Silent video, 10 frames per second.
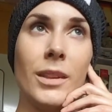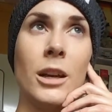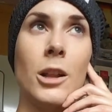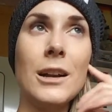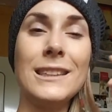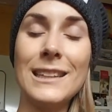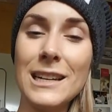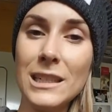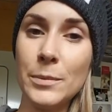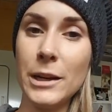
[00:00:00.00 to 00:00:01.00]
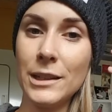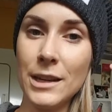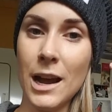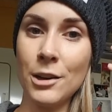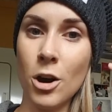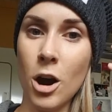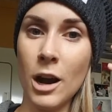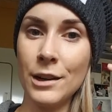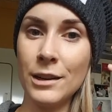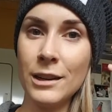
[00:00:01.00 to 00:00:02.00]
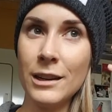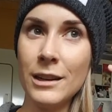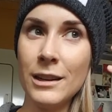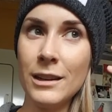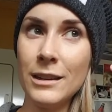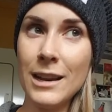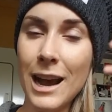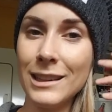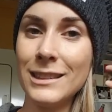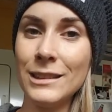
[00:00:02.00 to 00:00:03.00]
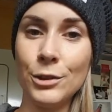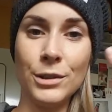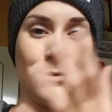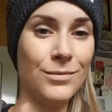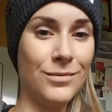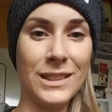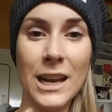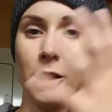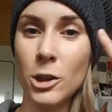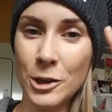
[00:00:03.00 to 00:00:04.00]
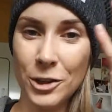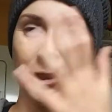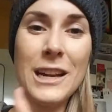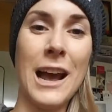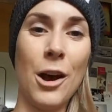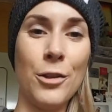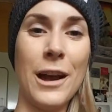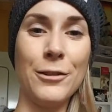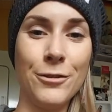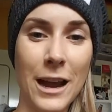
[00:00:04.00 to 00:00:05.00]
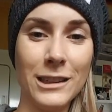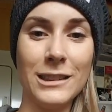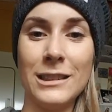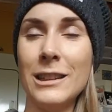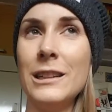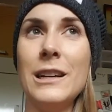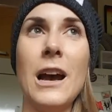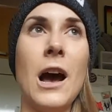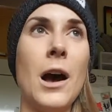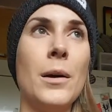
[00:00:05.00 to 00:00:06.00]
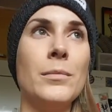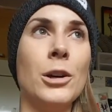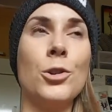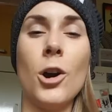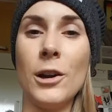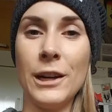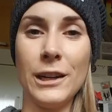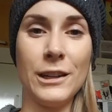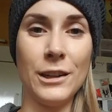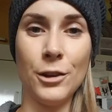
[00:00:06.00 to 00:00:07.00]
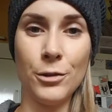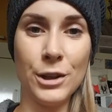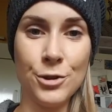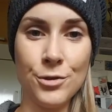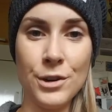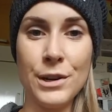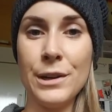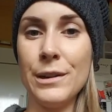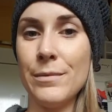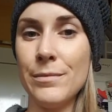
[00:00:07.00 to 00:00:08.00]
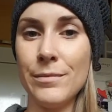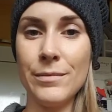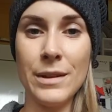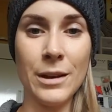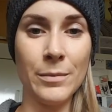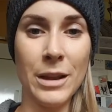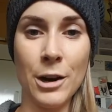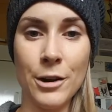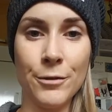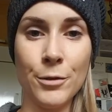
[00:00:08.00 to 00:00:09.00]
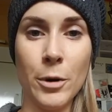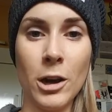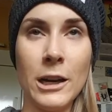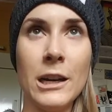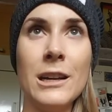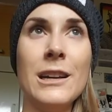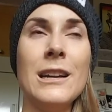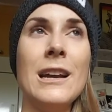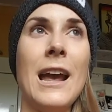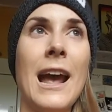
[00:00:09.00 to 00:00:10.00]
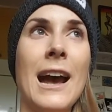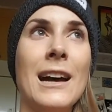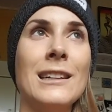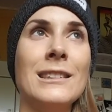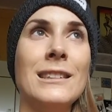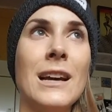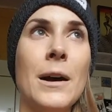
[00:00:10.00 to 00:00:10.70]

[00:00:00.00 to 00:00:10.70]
a lot of studies being done on, yes, you can psychologically how that affects a chronic injury area of your body, and